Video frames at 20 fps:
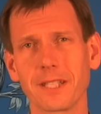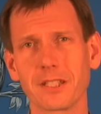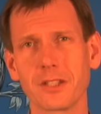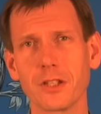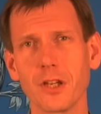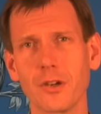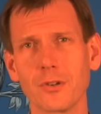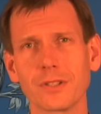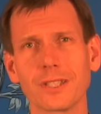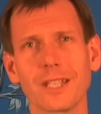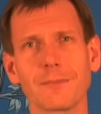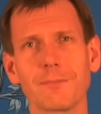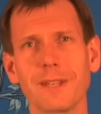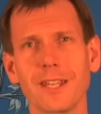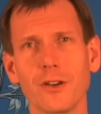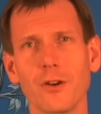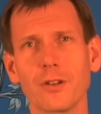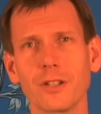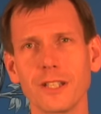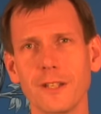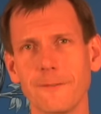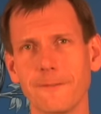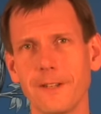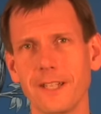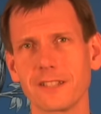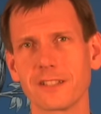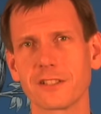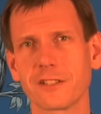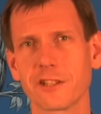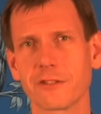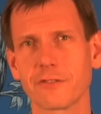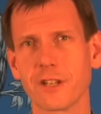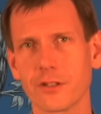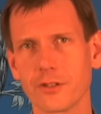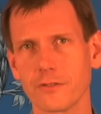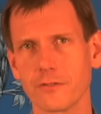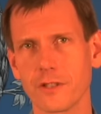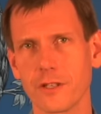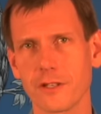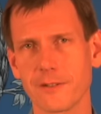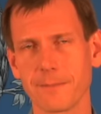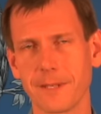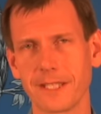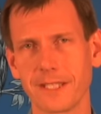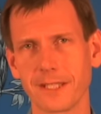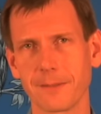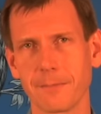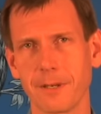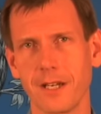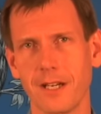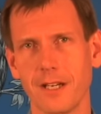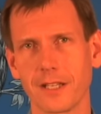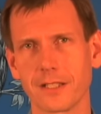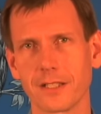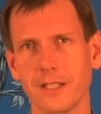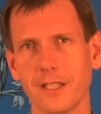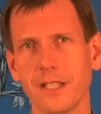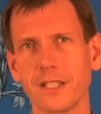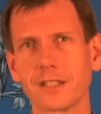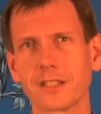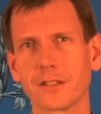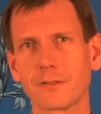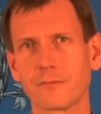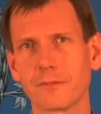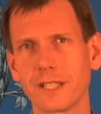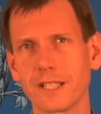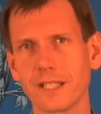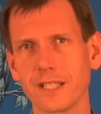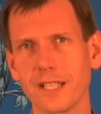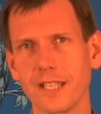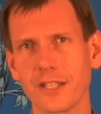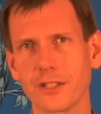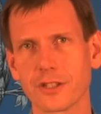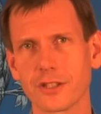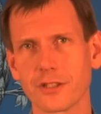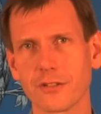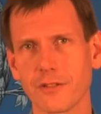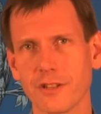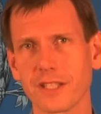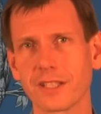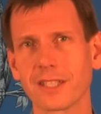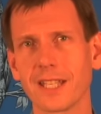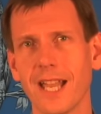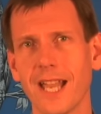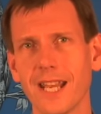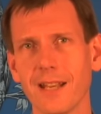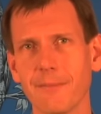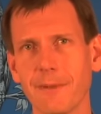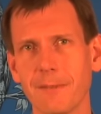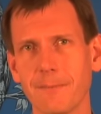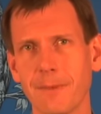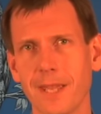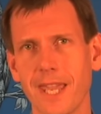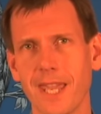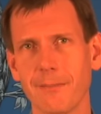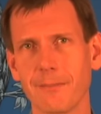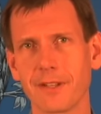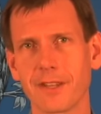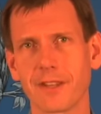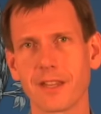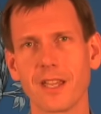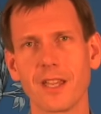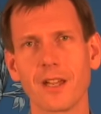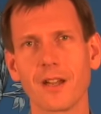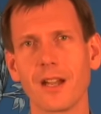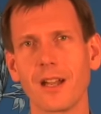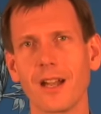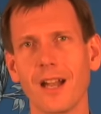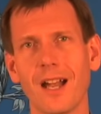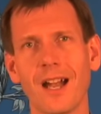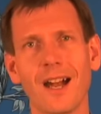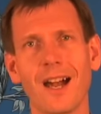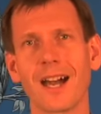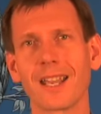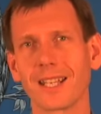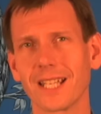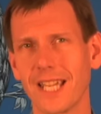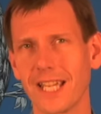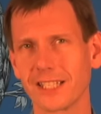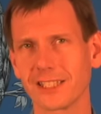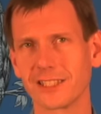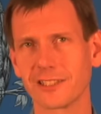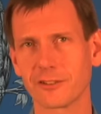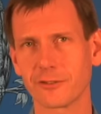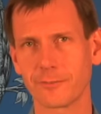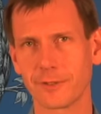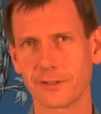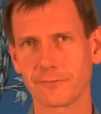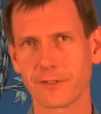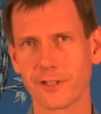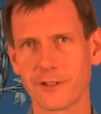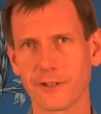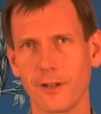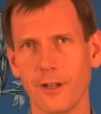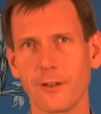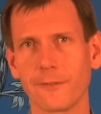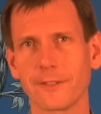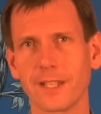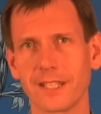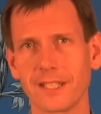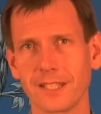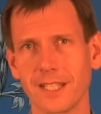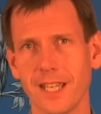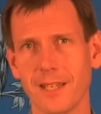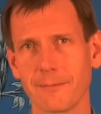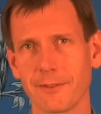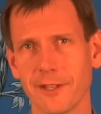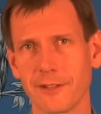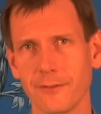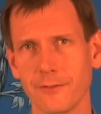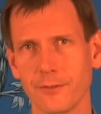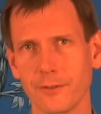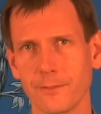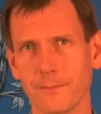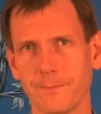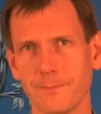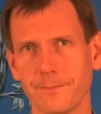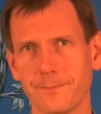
But note that may only affect the discretionary spending part. The real issues, entitlement payments, are unlikely to be resolved anytime soon.